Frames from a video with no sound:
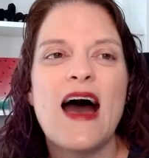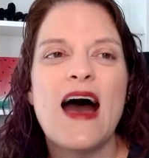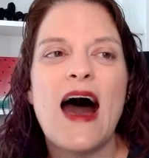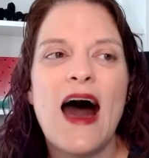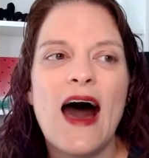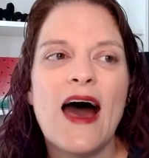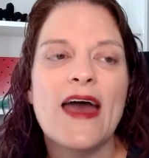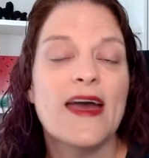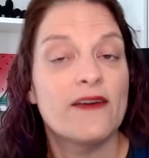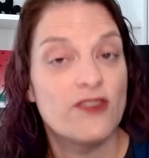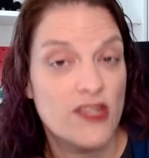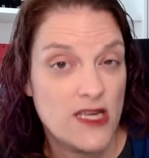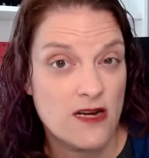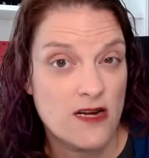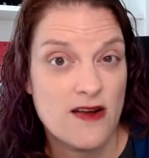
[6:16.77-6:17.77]
I have a
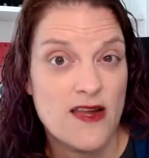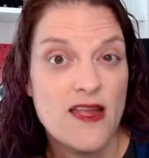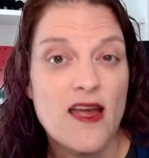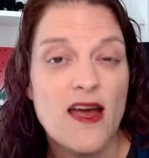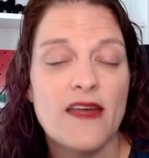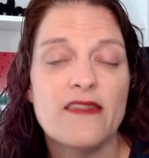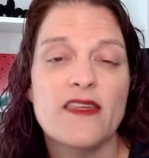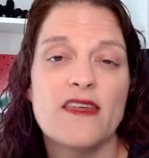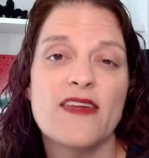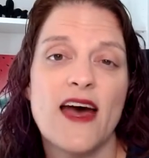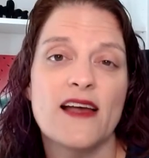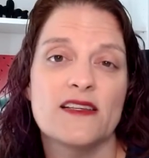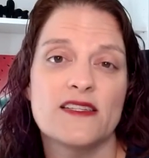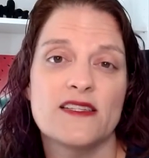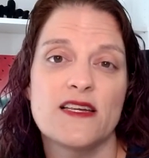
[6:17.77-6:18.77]
theory
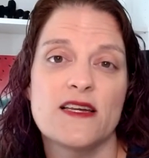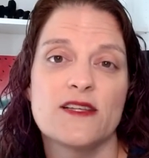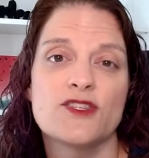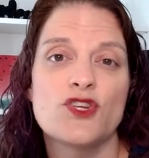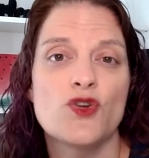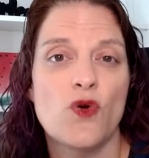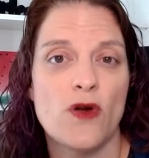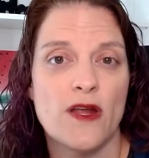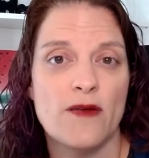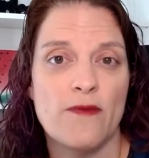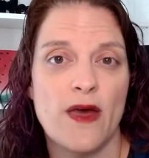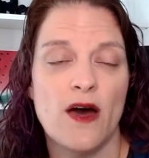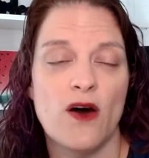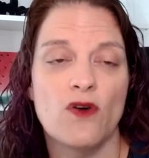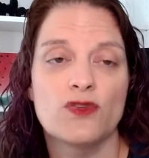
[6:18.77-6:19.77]
that sends your
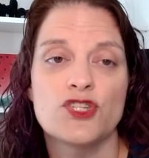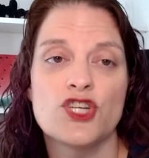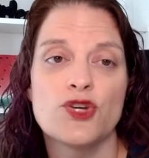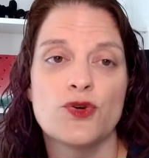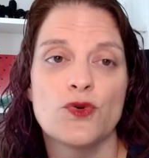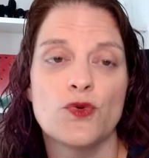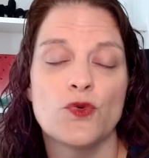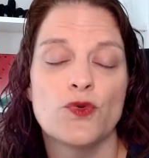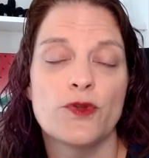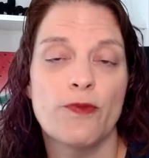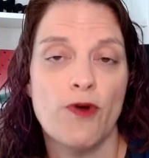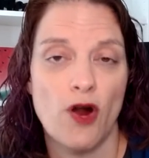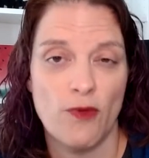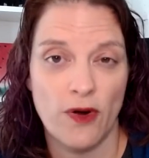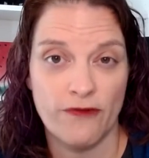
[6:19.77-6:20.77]
email to the
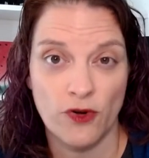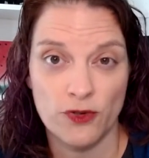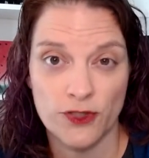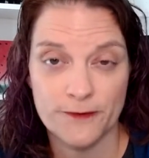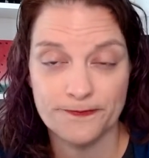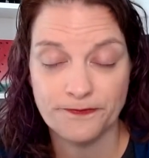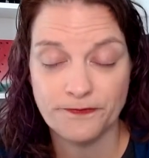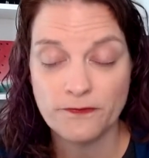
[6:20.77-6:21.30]
promo folder.